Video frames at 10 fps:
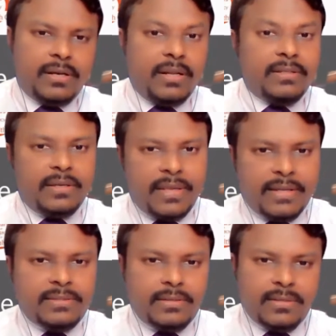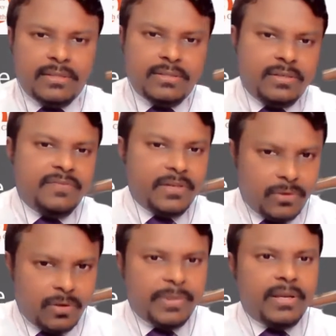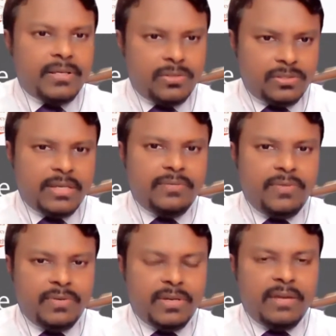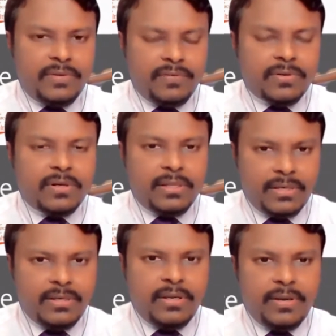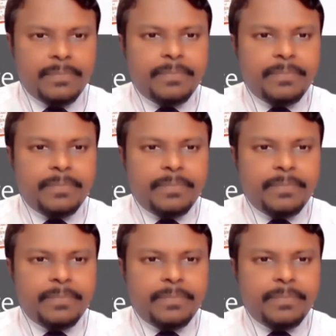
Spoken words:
Unlike the cancer, that's a different topic, as you said. We will have it for another day.